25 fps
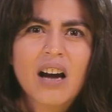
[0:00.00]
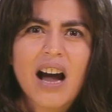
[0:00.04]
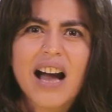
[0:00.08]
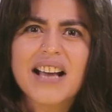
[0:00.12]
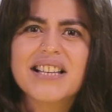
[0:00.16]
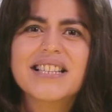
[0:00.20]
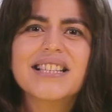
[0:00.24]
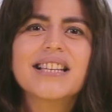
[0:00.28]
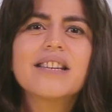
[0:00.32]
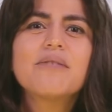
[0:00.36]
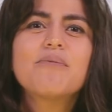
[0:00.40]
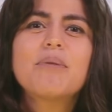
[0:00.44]

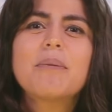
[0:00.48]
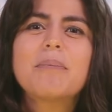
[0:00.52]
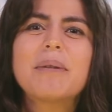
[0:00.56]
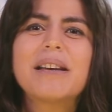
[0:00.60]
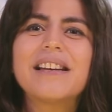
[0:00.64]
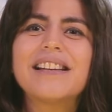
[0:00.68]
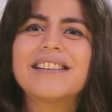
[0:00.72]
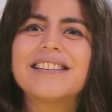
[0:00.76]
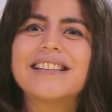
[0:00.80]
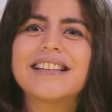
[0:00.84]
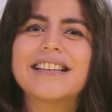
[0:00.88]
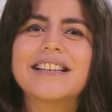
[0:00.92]
I see
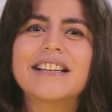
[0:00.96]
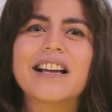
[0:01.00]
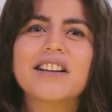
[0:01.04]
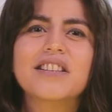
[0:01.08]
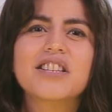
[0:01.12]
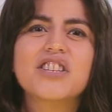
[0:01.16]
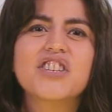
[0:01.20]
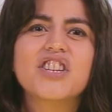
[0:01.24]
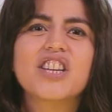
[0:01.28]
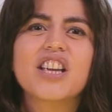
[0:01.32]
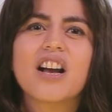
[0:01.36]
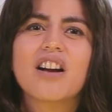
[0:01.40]
women in the
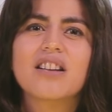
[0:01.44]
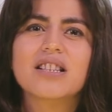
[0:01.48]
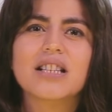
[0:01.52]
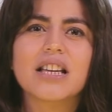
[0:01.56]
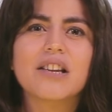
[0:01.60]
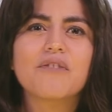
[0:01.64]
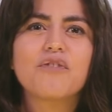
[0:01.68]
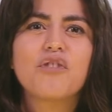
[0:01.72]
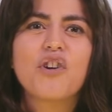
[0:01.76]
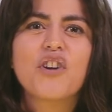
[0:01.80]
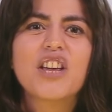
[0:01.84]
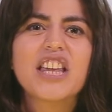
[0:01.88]
industry
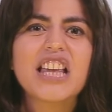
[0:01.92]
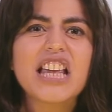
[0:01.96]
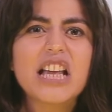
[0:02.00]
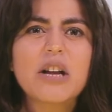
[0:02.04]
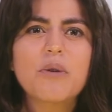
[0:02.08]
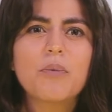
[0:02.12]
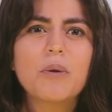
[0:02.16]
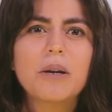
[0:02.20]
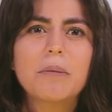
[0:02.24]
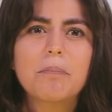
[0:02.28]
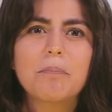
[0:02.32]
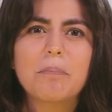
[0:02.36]
asking for
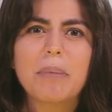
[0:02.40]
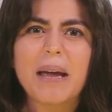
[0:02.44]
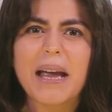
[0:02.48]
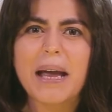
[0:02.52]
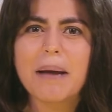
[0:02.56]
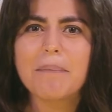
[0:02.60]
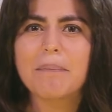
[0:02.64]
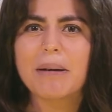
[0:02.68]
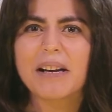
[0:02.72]
equal pay,